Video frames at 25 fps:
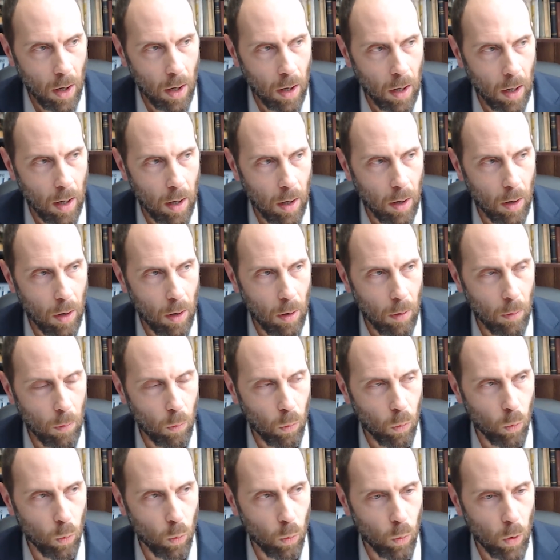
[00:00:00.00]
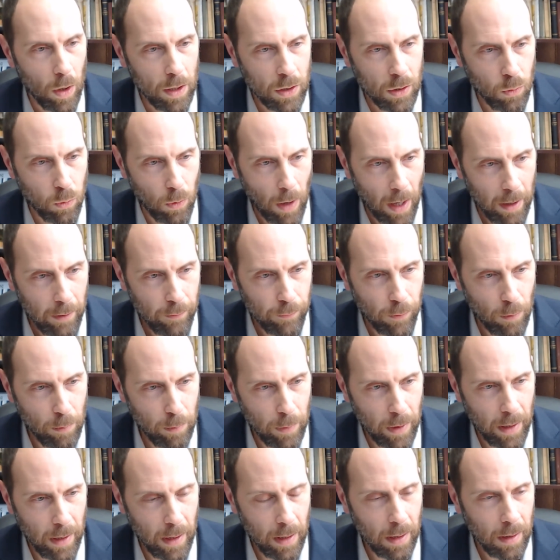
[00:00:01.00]
what's right for
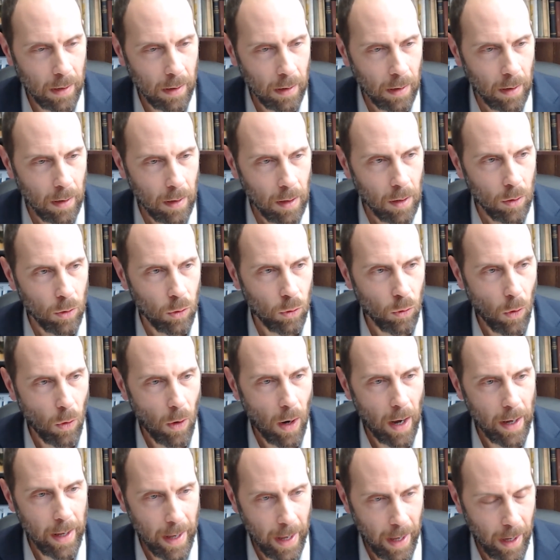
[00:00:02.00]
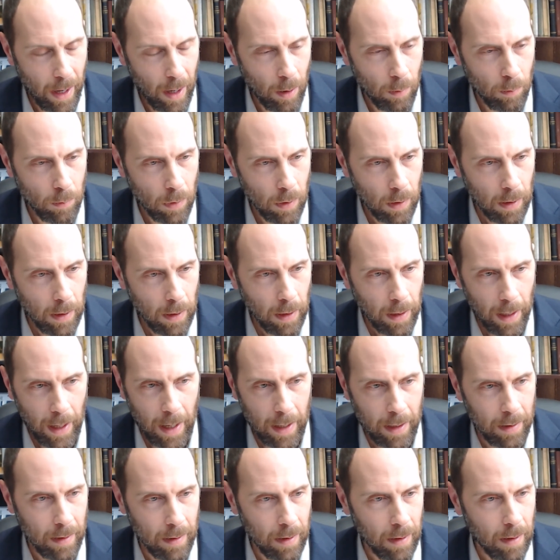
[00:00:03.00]
me, who I am,
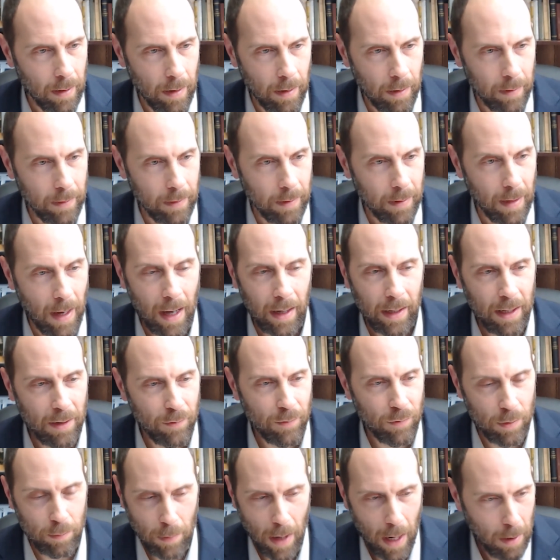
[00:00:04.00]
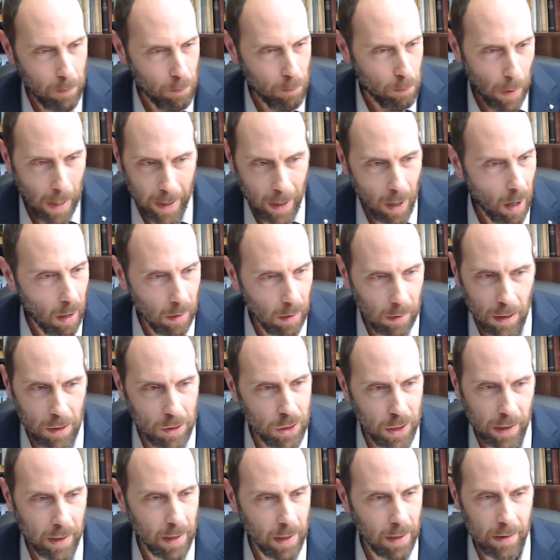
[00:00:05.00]
and not even my
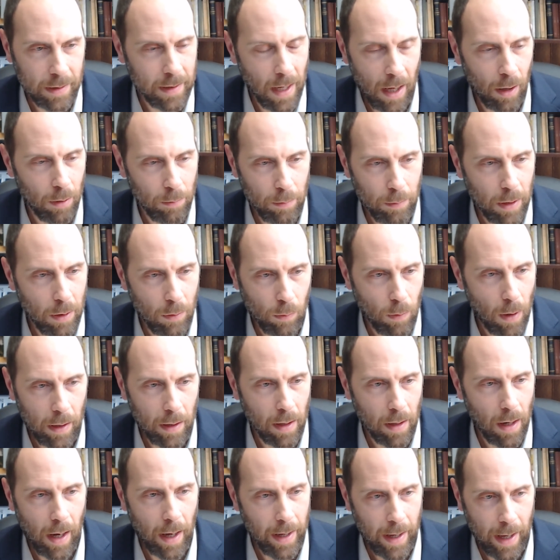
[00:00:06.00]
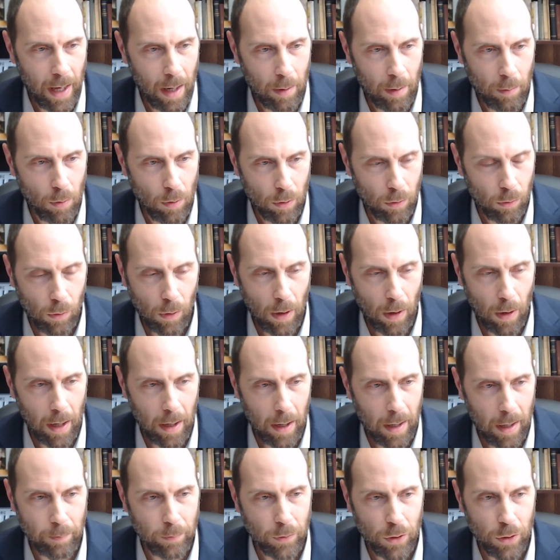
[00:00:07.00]
biology can tell me what I am or who I
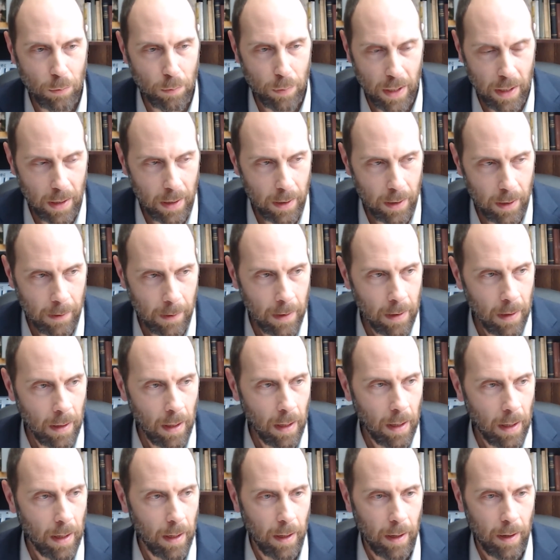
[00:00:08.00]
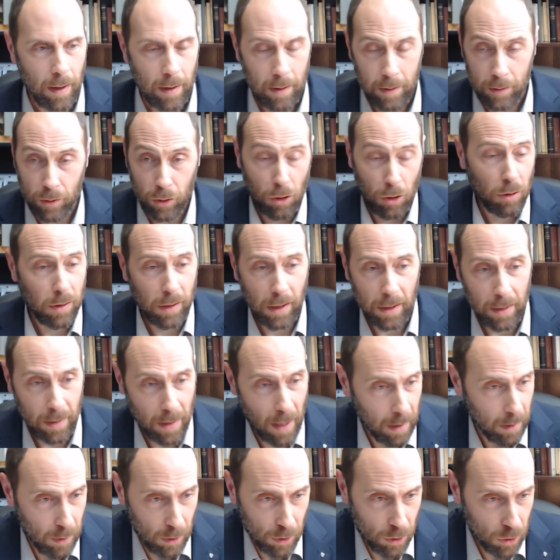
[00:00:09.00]
am to be. Certainly
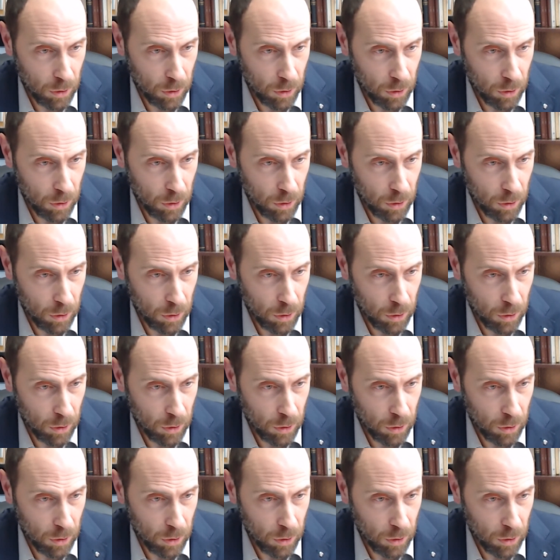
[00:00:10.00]
not the